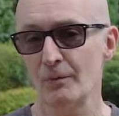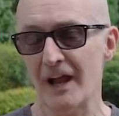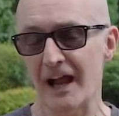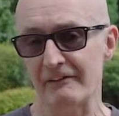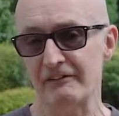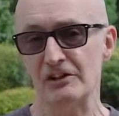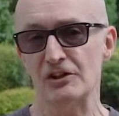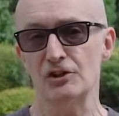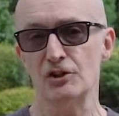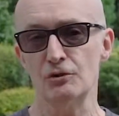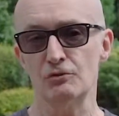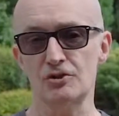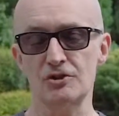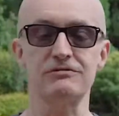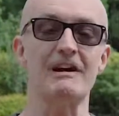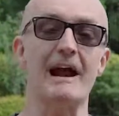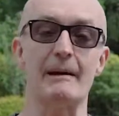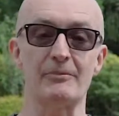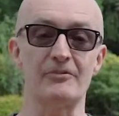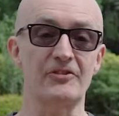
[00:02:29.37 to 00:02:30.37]
be having new
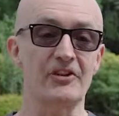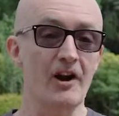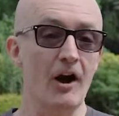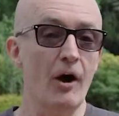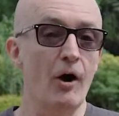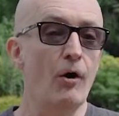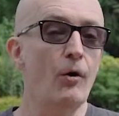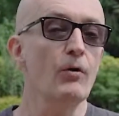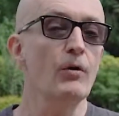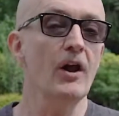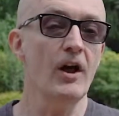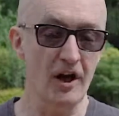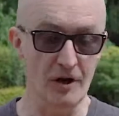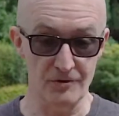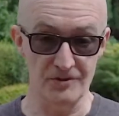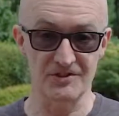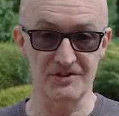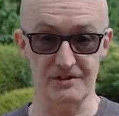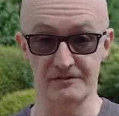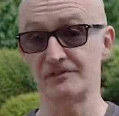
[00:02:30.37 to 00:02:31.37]
traps and a whole
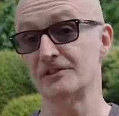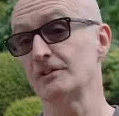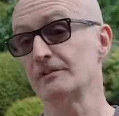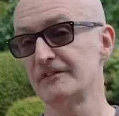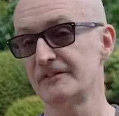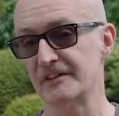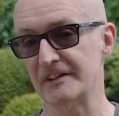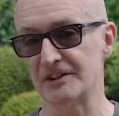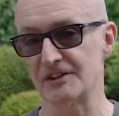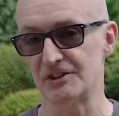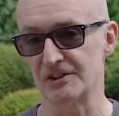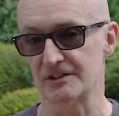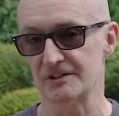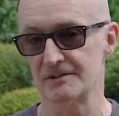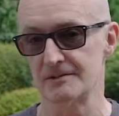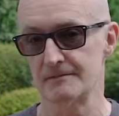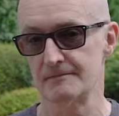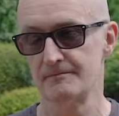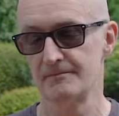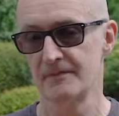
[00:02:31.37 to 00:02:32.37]
host of new
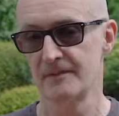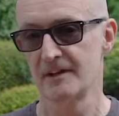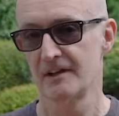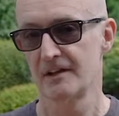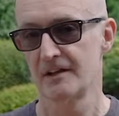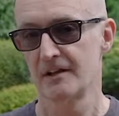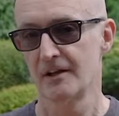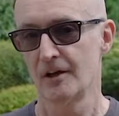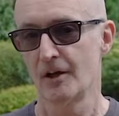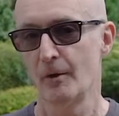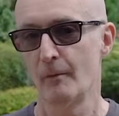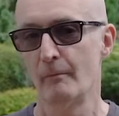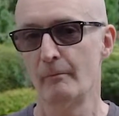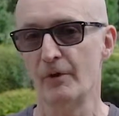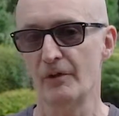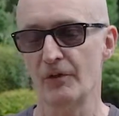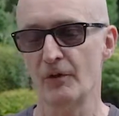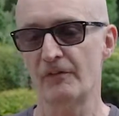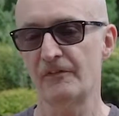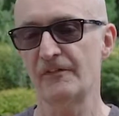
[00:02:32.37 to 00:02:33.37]
features.
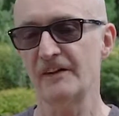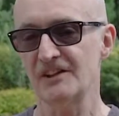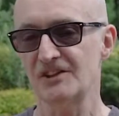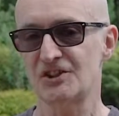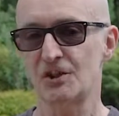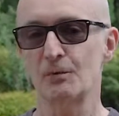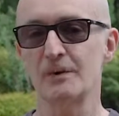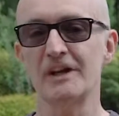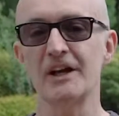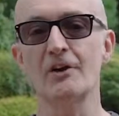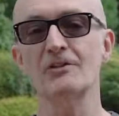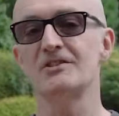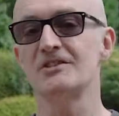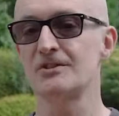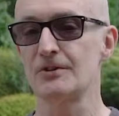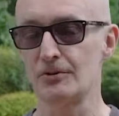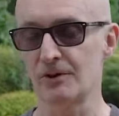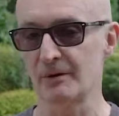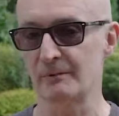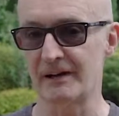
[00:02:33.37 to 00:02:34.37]
But the feature we're going to
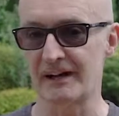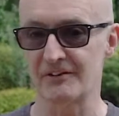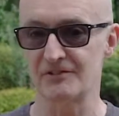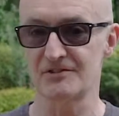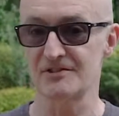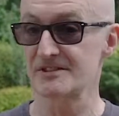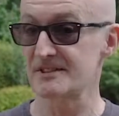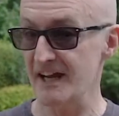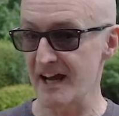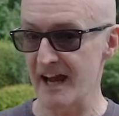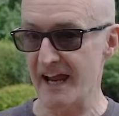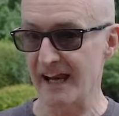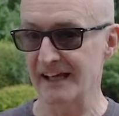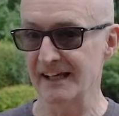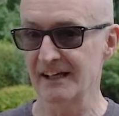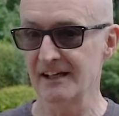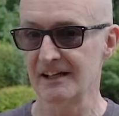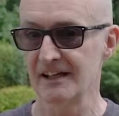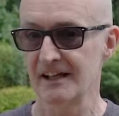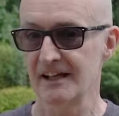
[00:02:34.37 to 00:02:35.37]
talk about
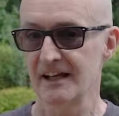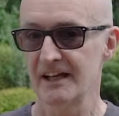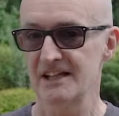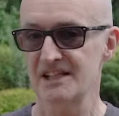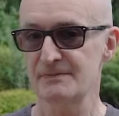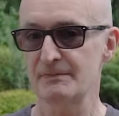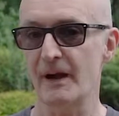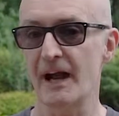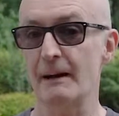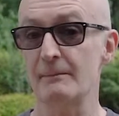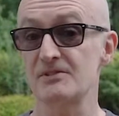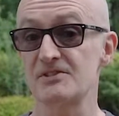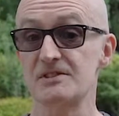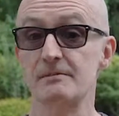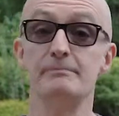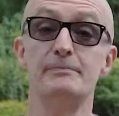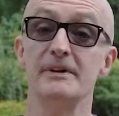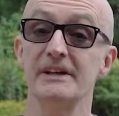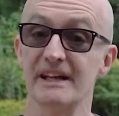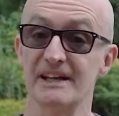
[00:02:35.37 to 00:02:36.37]
today is perhaps the
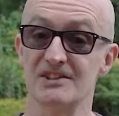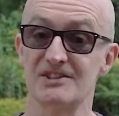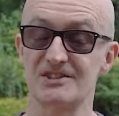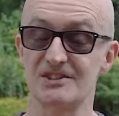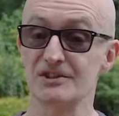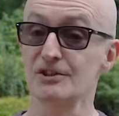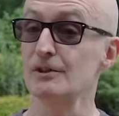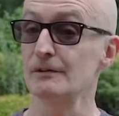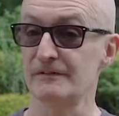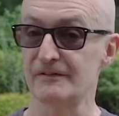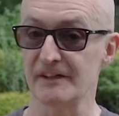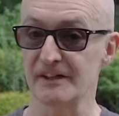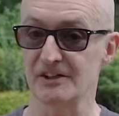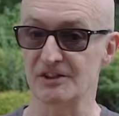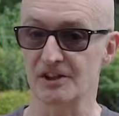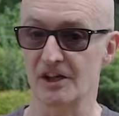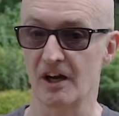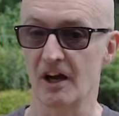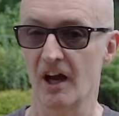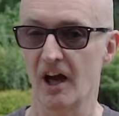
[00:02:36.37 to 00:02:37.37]
biggest new
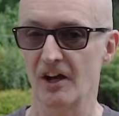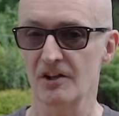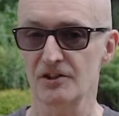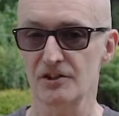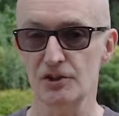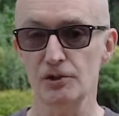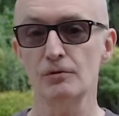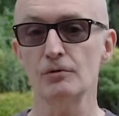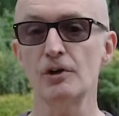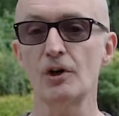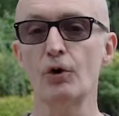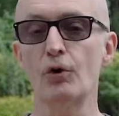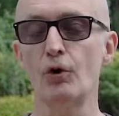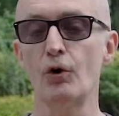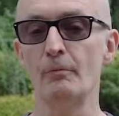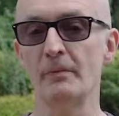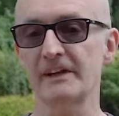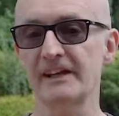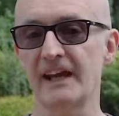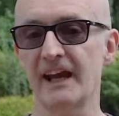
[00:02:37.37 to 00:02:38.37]
feature, a new
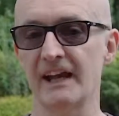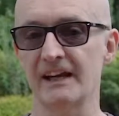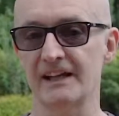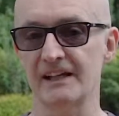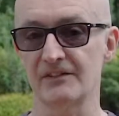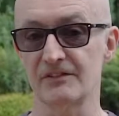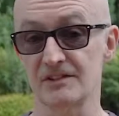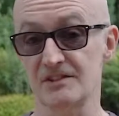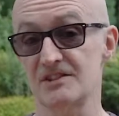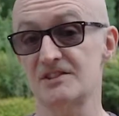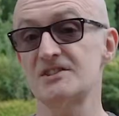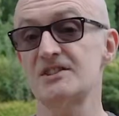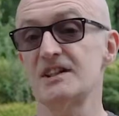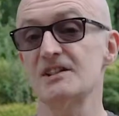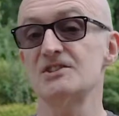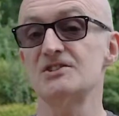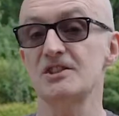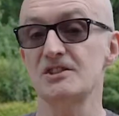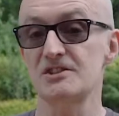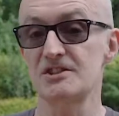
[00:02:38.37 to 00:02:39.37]
core mechanic that
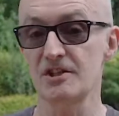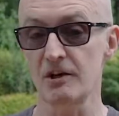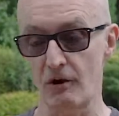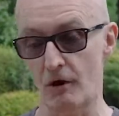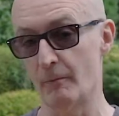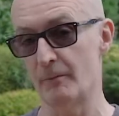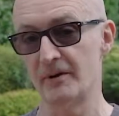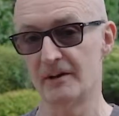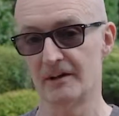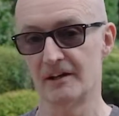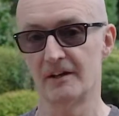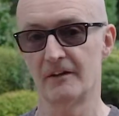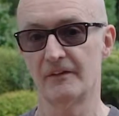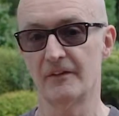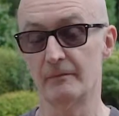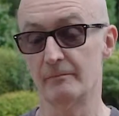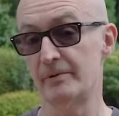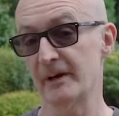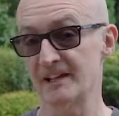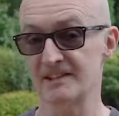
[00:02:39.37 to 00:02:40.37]
sits atop
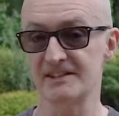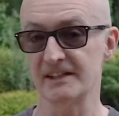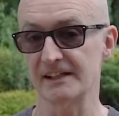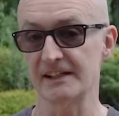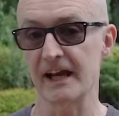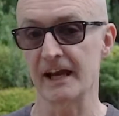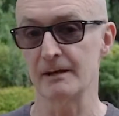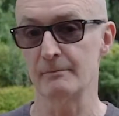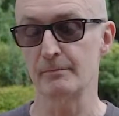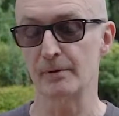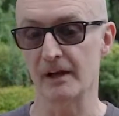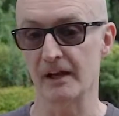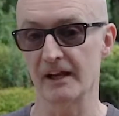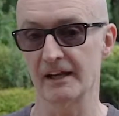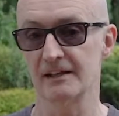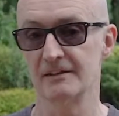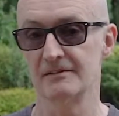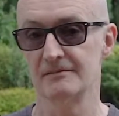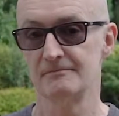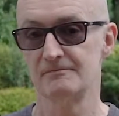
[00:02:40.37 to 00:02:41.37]
the basic gameplay:
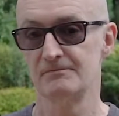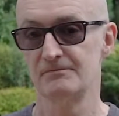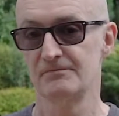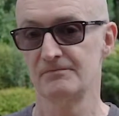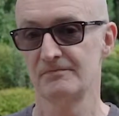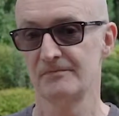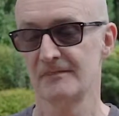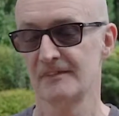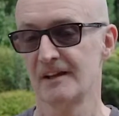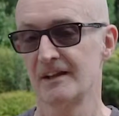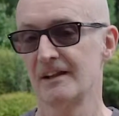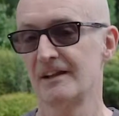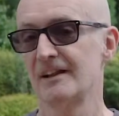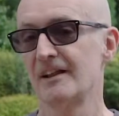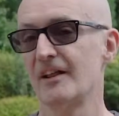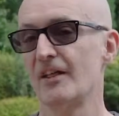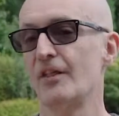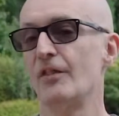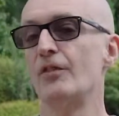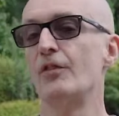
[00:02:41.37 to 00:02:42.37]

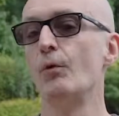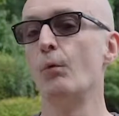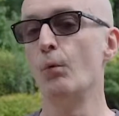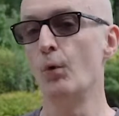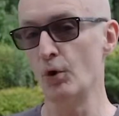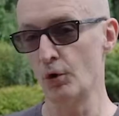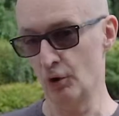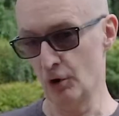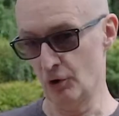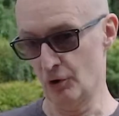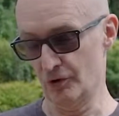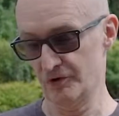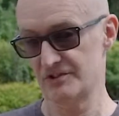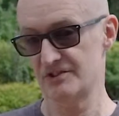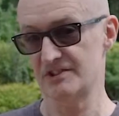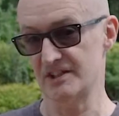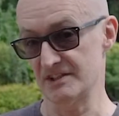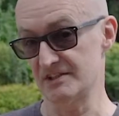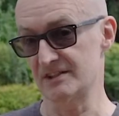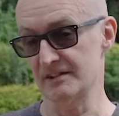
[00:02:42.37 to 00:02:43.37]
the Warlords
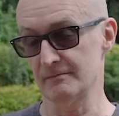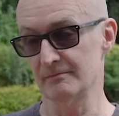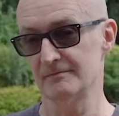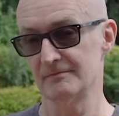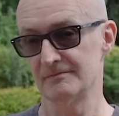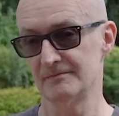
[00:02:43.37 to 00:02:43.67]
system.